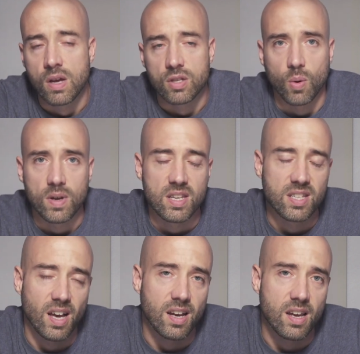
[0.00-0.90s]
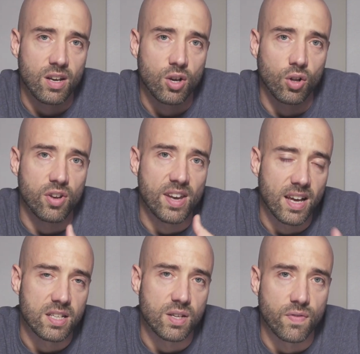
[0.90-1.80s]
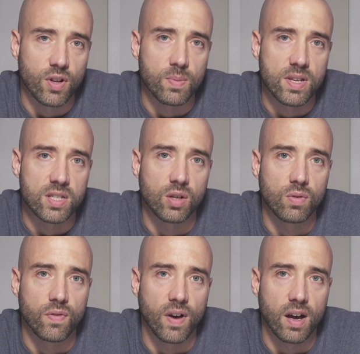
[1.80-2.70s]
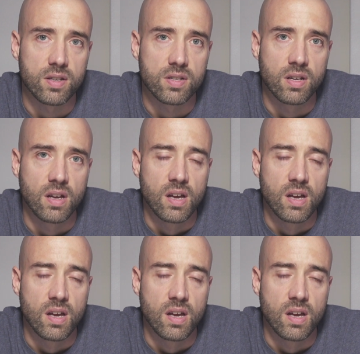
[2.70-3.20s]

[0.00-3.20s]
so when you're scanning colour negative film in Silverfast,